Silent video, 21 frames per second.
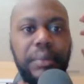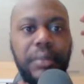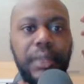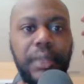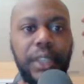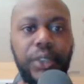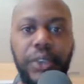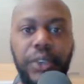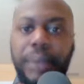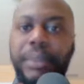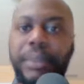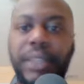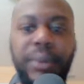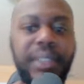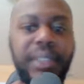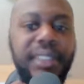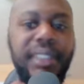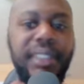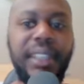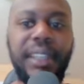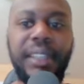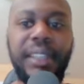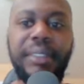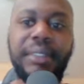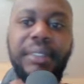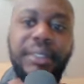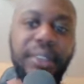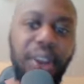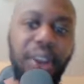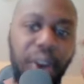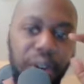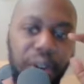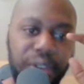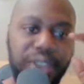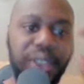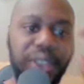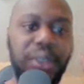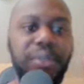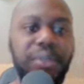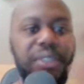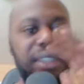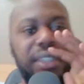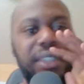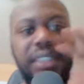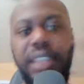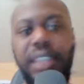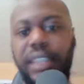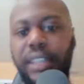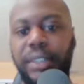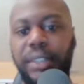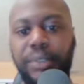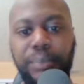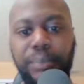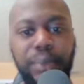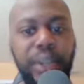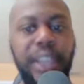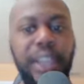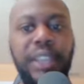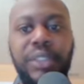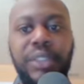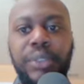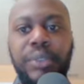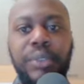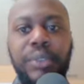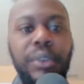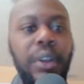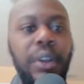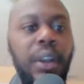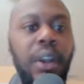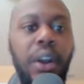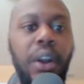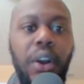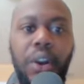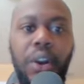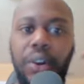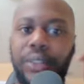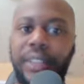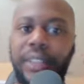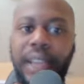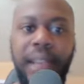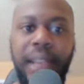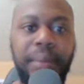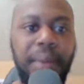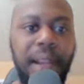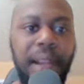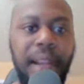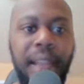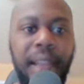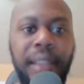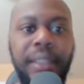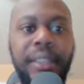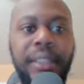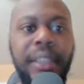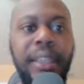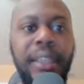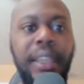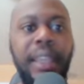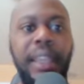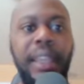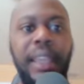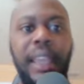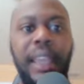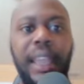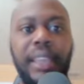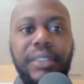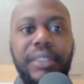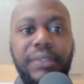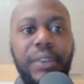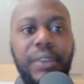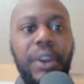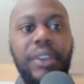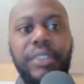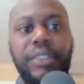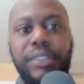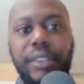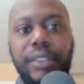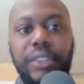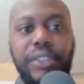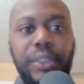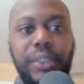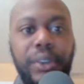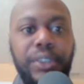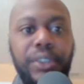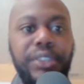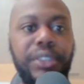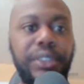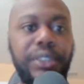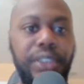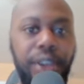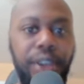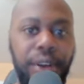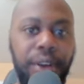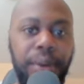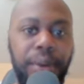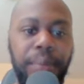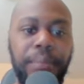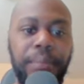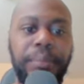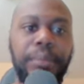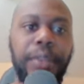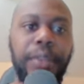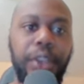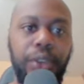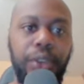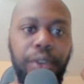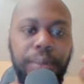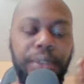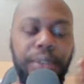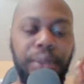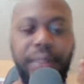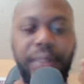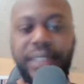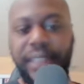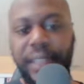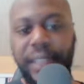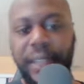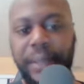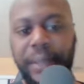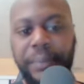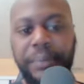Crypto is dead. Also just hit a brand new all-time high as far as the search term. Crypto is dead.